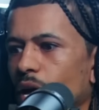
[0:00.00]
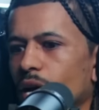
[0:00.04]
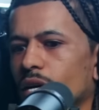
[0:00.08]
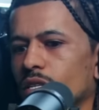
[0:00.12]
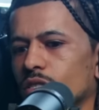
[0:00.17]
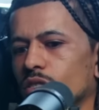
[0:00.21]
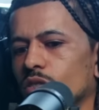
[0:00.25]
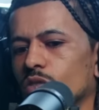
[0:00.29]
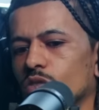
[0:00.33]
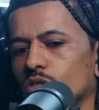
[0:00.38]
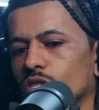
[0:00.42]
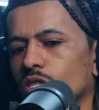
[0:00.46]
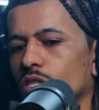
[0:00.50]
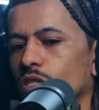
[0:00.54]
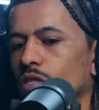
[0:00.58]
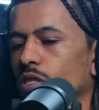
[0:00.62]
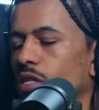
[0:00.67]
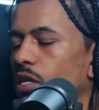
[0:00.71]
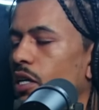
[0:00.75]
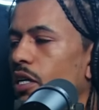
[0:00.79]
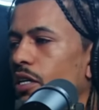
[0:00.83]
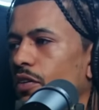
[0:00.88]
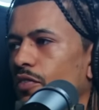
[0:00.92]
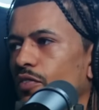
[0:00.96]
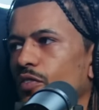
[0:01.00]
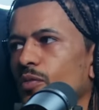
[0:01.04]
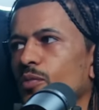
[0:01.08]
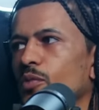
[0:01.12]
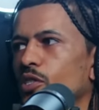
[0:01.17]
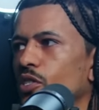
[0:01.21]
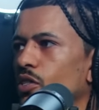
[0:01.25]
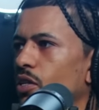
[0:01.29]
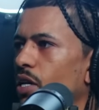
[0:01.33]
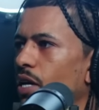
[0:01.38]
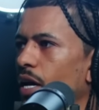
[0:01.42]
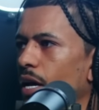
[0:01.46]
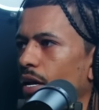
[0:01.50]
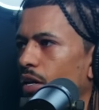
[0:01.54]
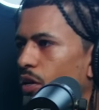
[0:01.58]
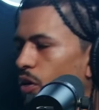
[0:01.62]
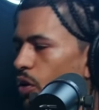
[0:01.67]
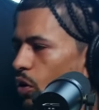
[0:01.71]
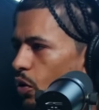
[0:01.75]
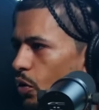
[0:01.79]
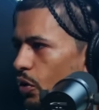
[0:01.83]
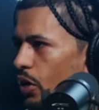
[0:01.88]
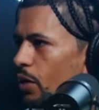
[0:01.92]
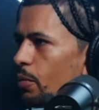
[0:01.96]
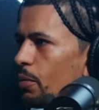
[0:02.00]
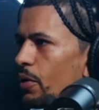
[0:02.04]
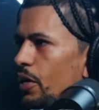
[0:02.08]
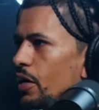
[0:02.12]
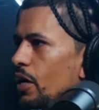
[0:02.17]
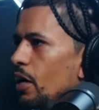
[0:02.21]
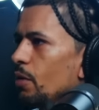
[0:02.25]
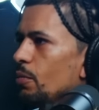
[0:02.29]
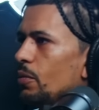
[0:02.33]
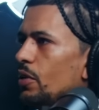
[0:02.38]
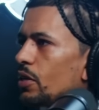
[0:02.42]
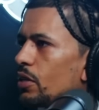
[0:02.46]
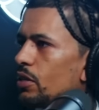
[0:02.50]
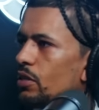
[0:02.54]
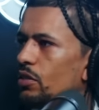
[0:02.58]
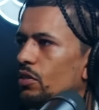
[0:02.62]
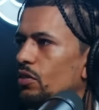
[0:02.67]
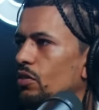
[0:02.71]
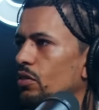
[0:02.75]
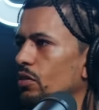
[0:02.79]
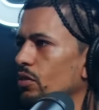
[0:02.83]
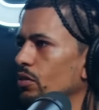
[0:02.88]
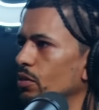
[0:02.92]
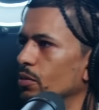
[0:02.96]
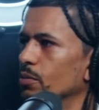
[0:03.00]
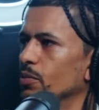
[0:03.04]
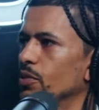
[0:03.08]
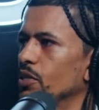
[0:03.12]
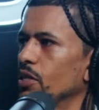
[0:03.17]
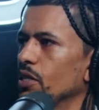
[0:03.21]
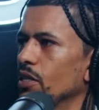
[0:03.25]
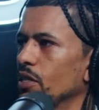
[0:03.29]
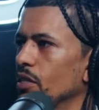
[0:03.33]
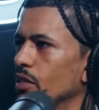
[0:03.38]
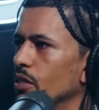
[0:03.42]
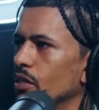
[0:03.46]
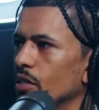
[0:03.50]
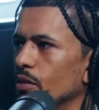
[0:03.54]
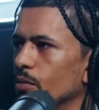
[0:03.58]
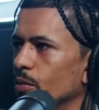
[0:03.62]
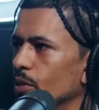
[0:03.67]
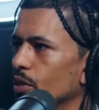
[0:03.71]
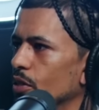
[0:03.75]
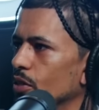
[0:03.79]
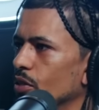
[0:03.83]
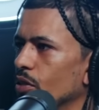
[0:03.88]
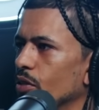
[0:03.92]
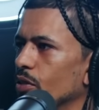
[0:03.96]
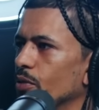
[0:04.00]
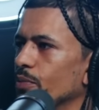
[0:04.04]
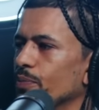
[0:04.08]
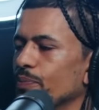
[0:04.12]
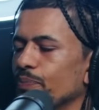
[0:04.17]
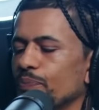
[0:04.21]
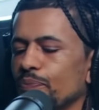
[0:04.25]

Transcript: not. So she looking for me. She's like, I know you coming. You know what I'm saying to see me. So